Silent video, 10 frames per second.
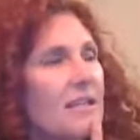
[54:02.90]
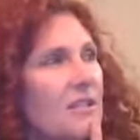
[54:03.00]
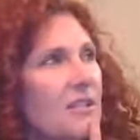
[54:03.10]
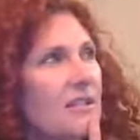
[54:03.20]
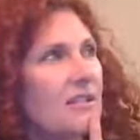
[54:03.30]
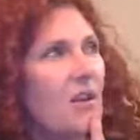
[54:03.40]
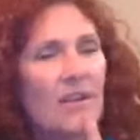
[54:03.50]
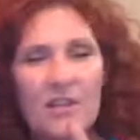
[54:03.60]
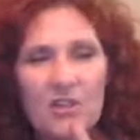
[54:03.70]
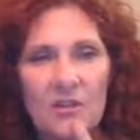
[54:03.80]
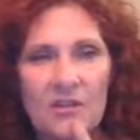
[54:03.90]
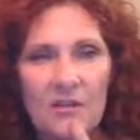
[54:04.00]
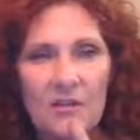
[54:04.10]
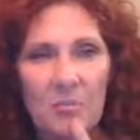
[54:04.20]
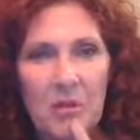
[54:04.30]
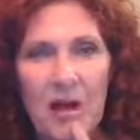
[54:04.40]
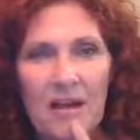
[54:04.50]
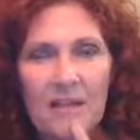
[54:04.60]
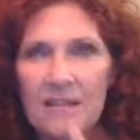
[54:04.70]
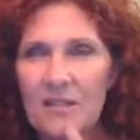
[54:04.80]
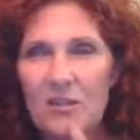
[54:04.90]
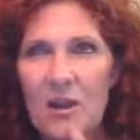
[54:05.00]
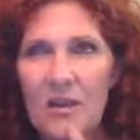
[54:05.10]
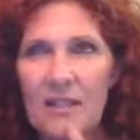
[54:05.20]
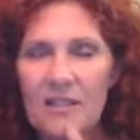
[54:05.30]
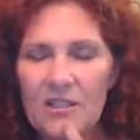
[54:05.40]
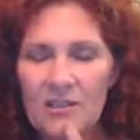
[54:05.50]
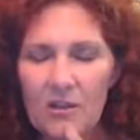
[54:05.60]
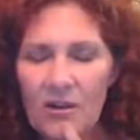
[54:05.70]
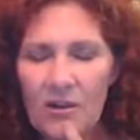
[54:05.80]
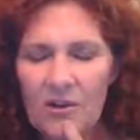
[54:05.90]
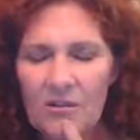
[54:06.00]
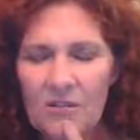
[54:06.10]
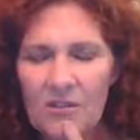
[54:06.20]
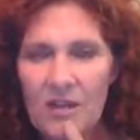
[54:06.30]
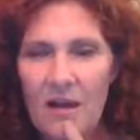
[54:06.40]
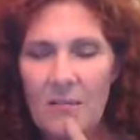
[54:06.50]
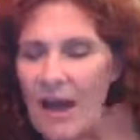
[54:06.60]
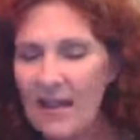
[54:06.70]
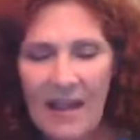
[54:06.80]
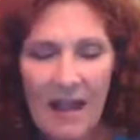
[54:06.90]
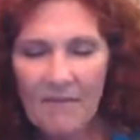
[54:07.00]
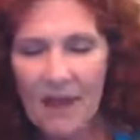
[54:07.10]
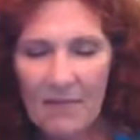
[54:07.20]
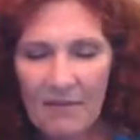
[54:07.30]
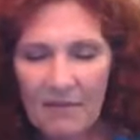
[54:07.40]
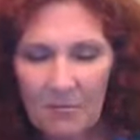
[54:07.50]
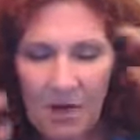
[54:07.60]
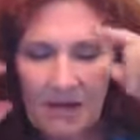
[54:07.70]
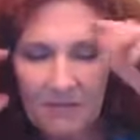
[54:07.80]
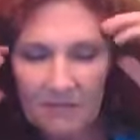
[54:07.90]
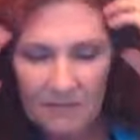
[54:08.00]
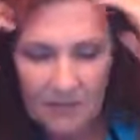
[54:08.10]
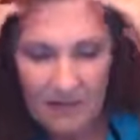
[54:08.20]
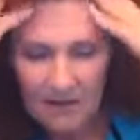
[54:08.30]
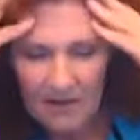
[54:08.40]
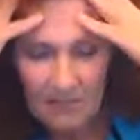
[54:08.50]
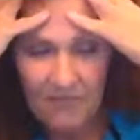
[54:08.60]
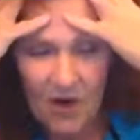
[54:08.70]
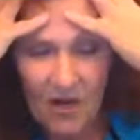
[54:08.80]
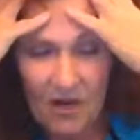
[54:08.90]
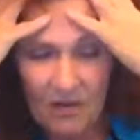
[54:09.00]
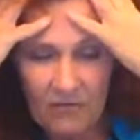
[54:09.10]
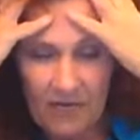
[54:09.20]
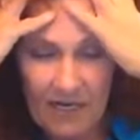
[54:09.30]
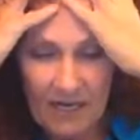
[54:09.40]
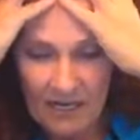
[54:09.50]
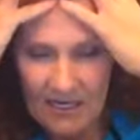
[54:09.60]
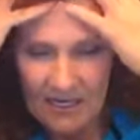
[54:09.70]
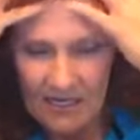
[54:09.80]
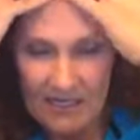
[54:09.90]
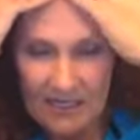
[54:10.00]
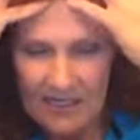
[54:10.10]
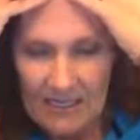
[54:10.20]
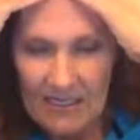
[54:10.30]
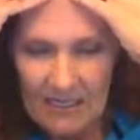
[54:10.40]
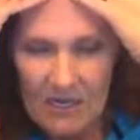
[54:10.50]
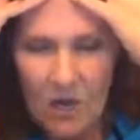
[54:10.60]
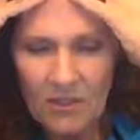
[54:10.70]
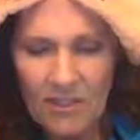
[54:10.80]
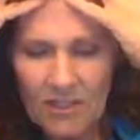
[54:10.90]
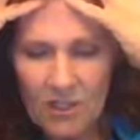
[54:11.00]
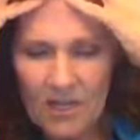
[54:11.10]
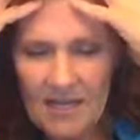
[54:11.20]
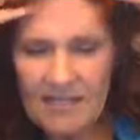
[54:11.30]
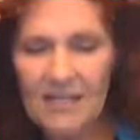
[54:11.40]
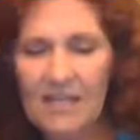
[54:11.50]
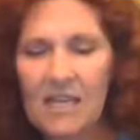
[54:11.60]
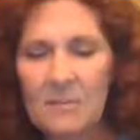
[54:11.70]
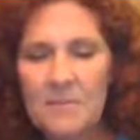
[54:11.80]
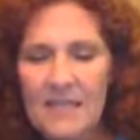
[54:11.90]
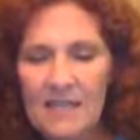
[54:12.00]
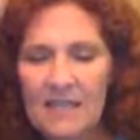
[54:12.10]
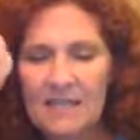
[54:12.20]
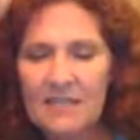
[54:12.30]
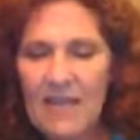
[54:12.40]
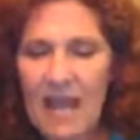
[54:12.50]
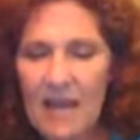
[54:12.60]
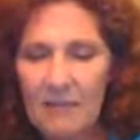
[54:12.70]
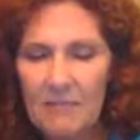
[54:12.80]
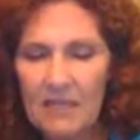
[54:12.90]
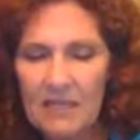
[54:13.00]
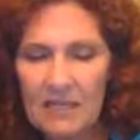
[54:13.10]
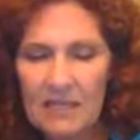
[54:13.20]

does does cholinesterase block acetylcholine good lord or stop I, am having a brain um, fart over here cholinesterase keeps the enzyme